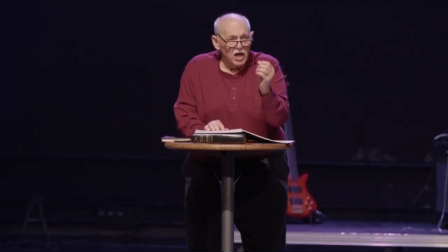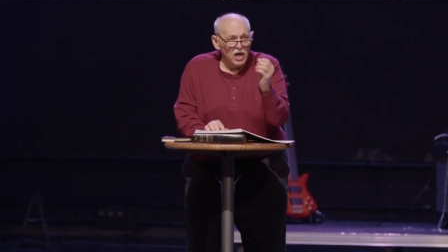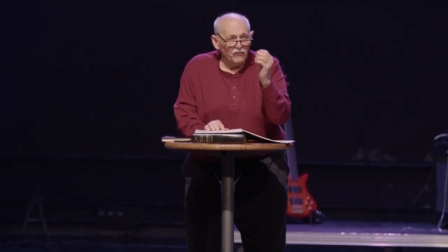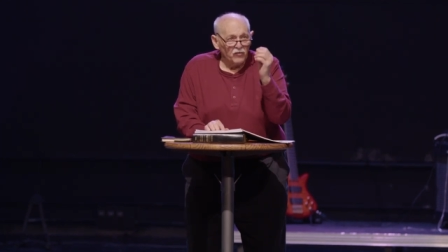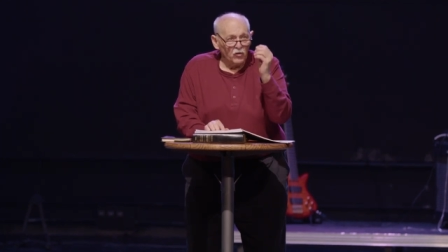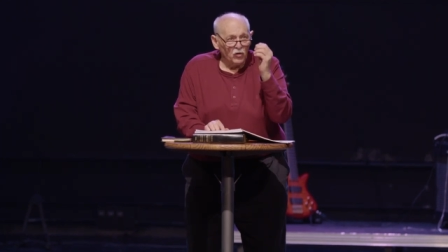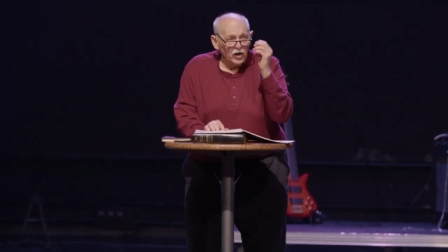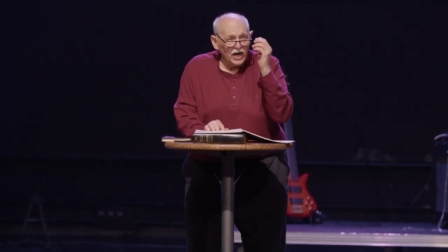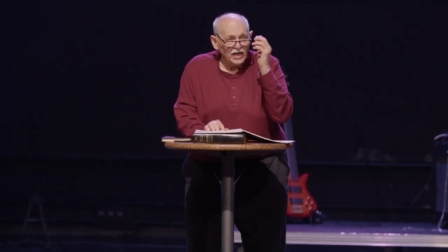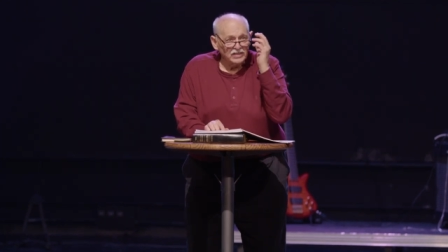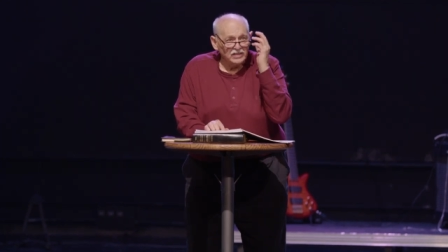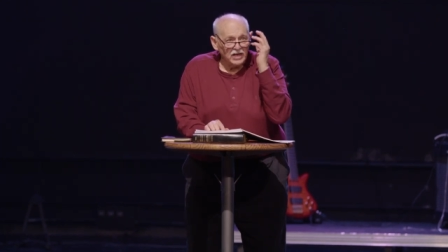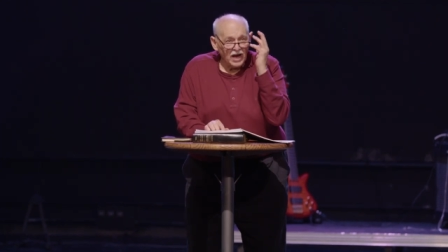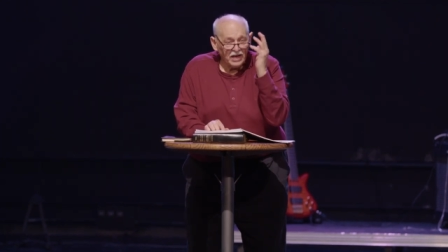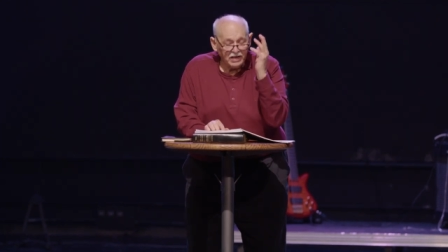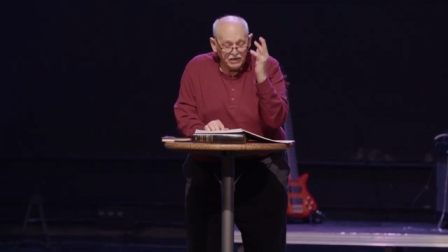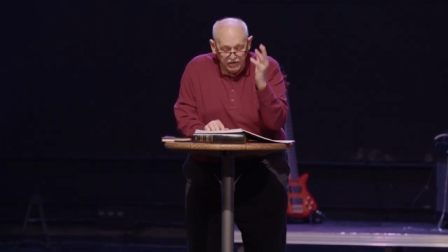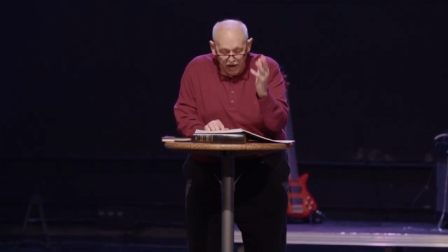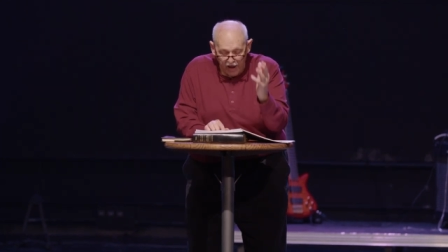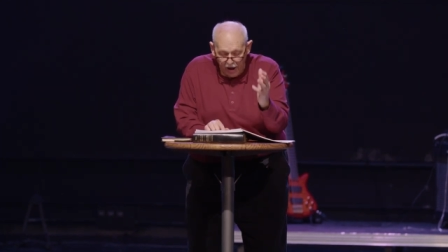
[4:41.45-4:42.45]
for a
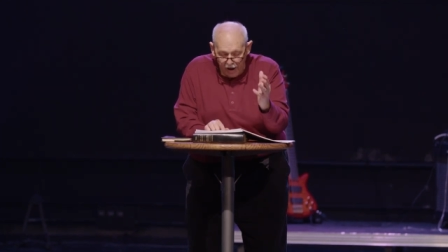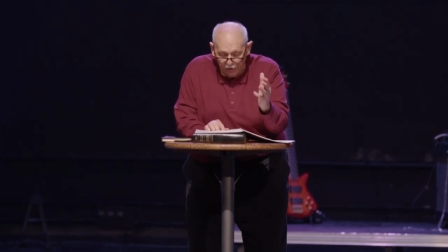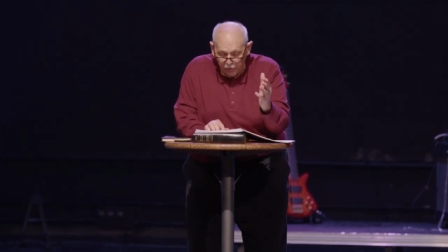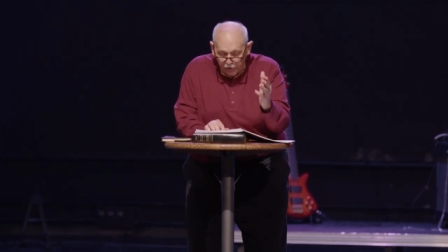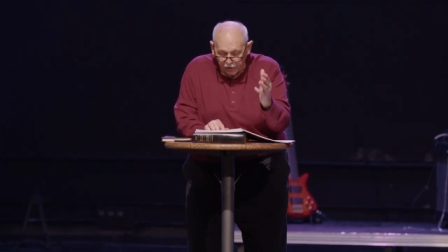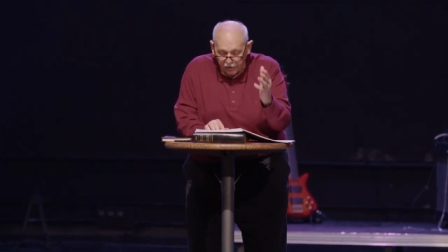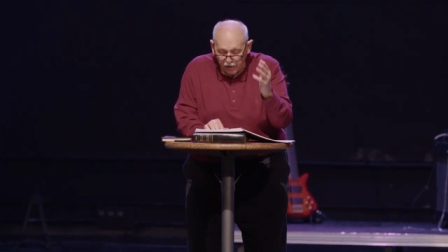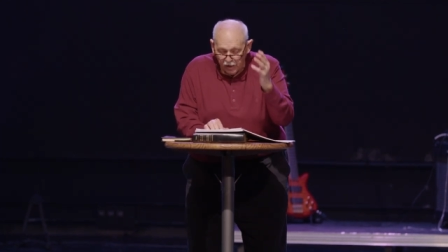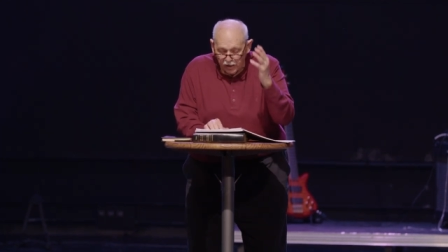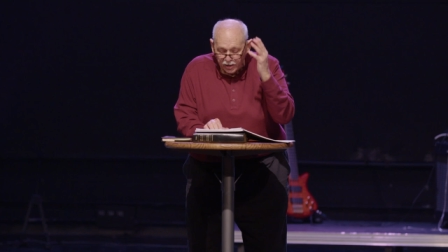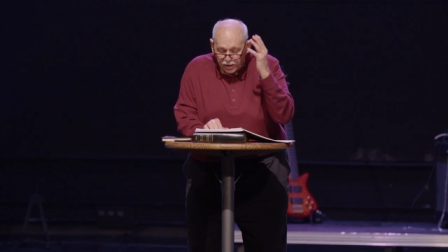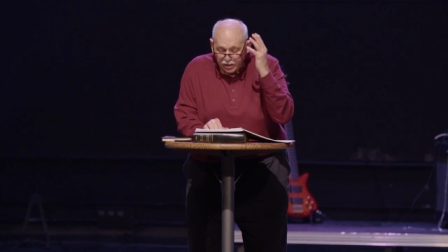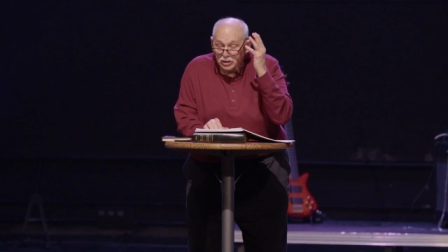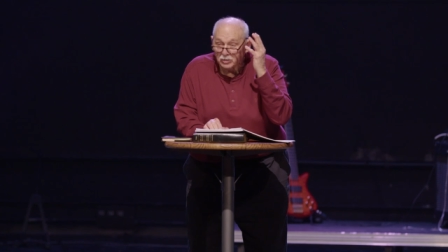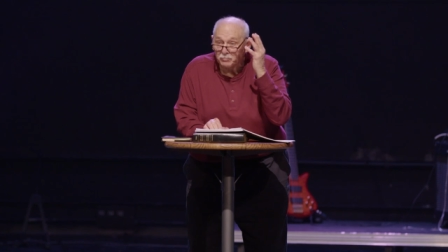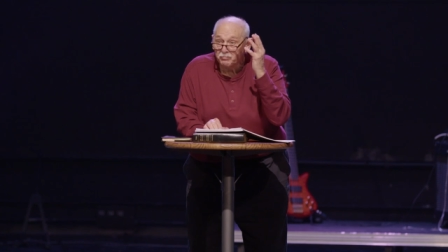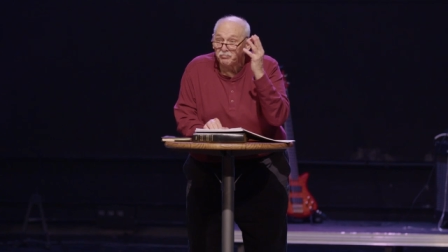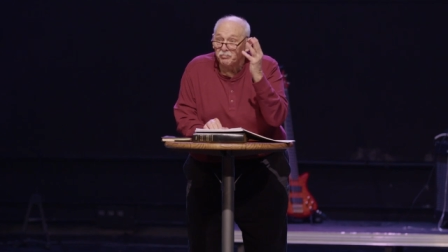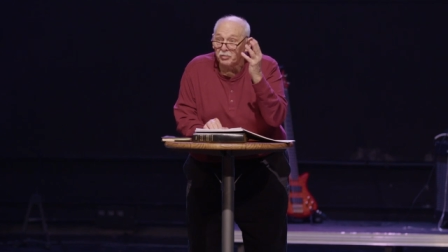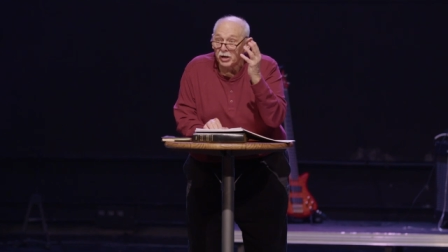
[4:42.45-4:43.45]
dynamic
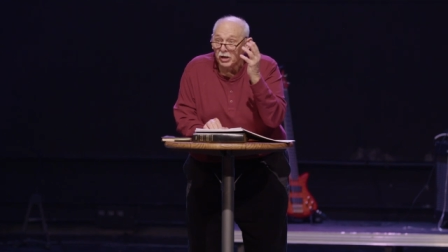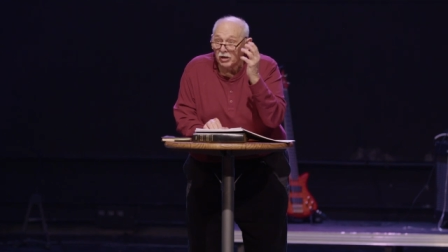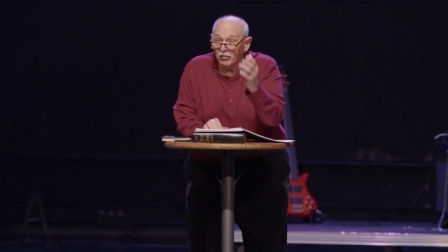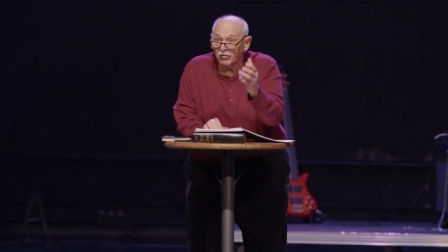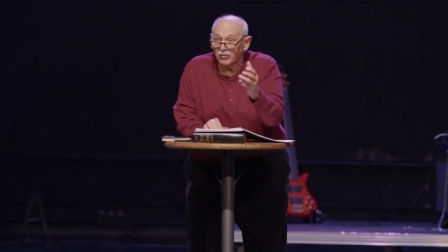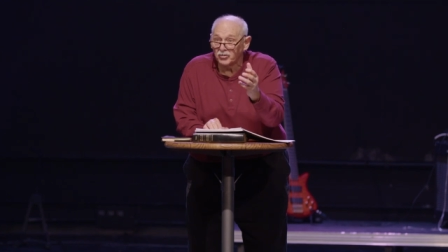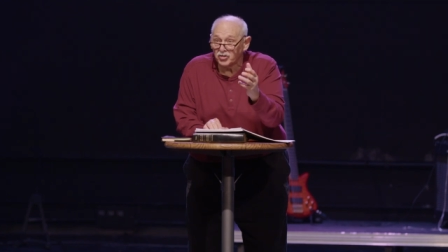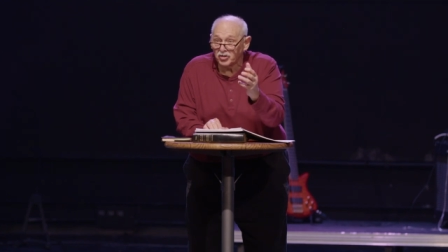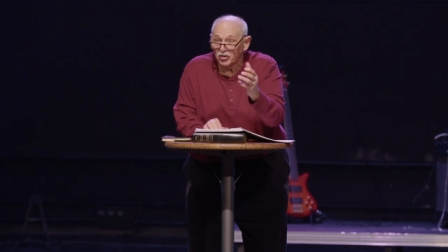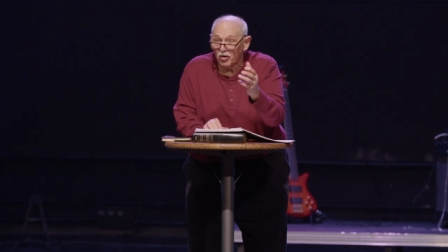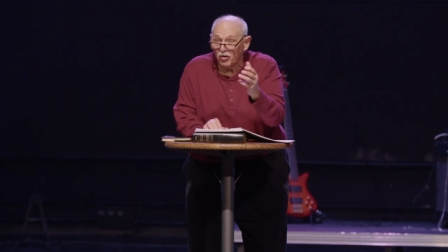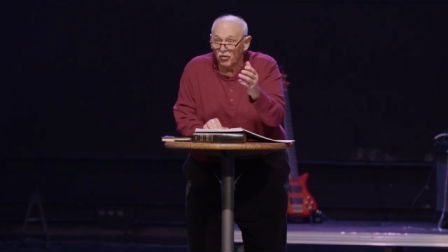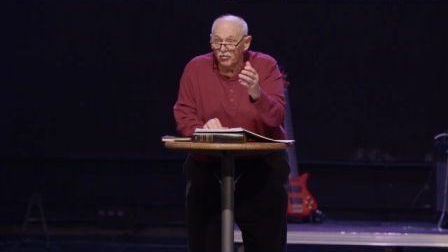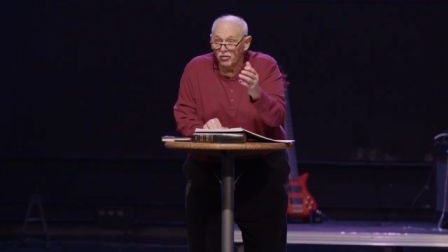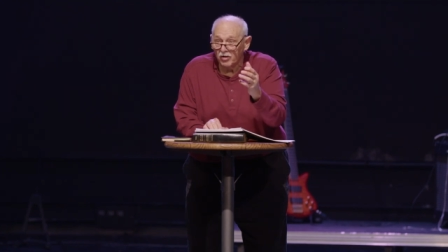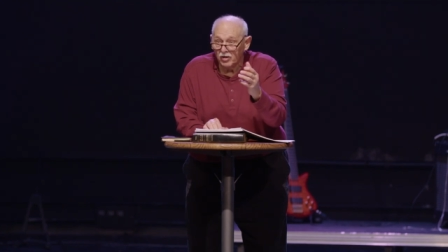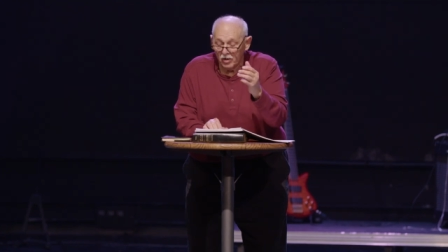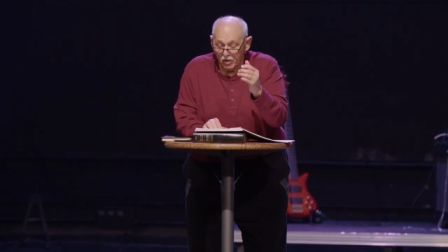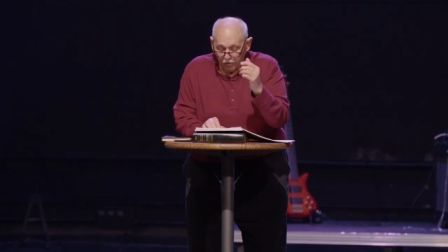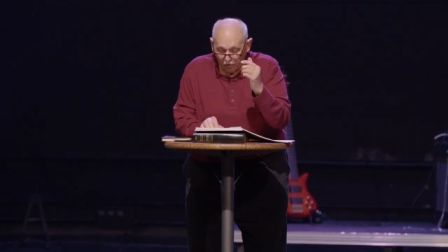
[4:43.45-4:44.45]
spiritual
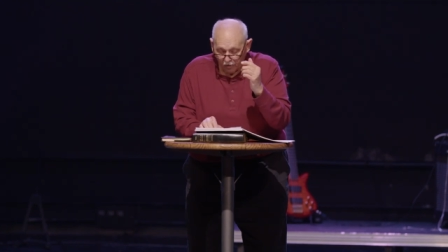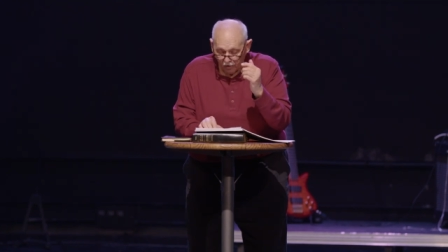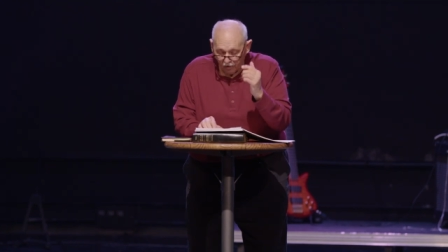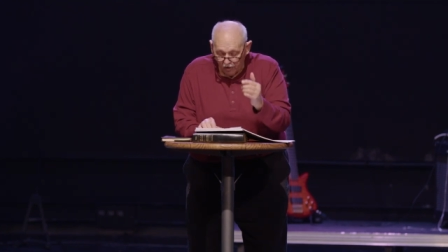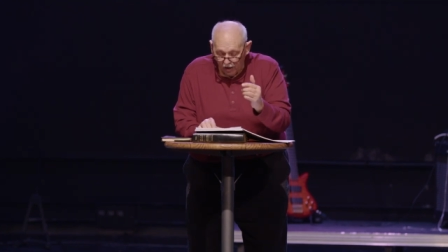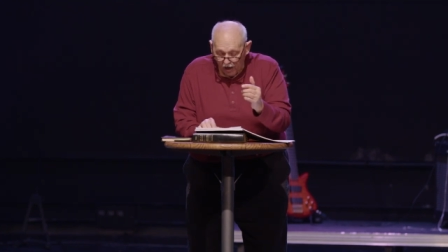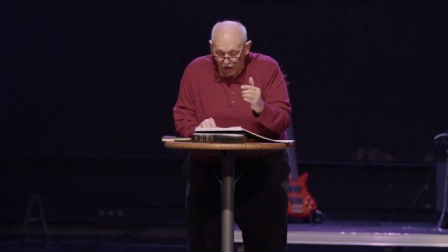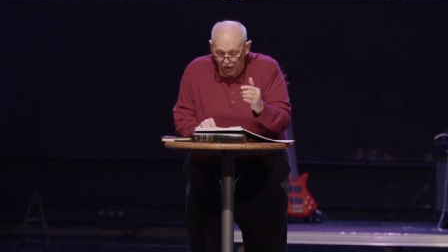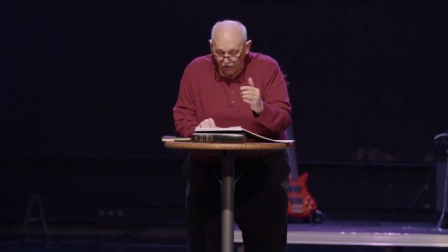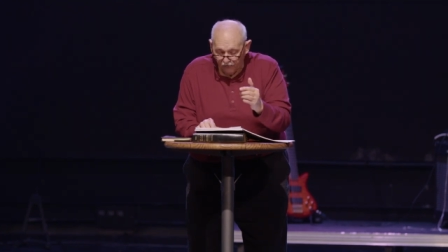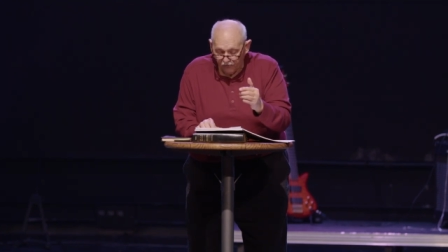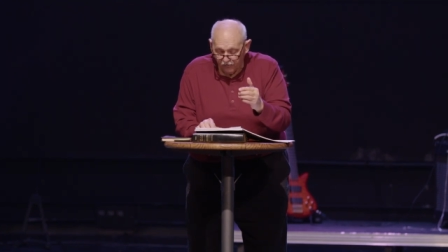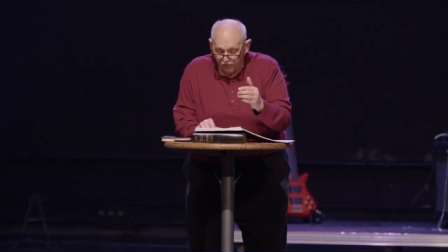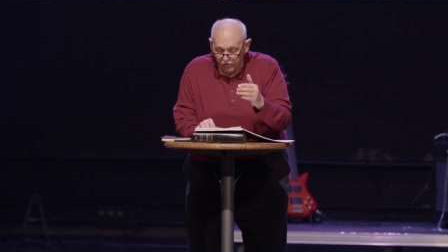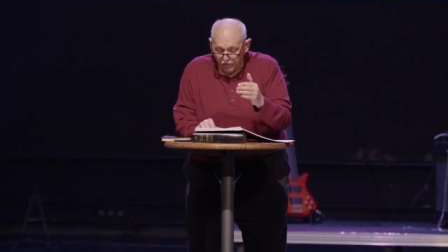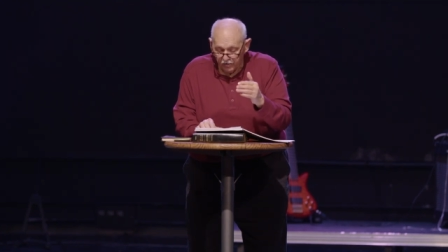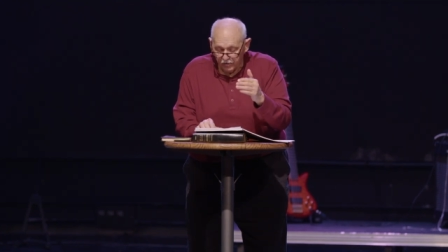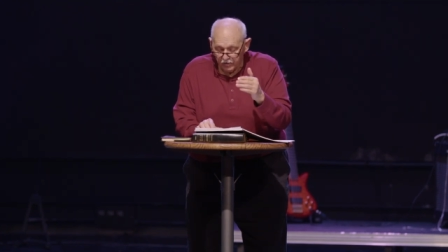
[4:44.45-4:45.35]
life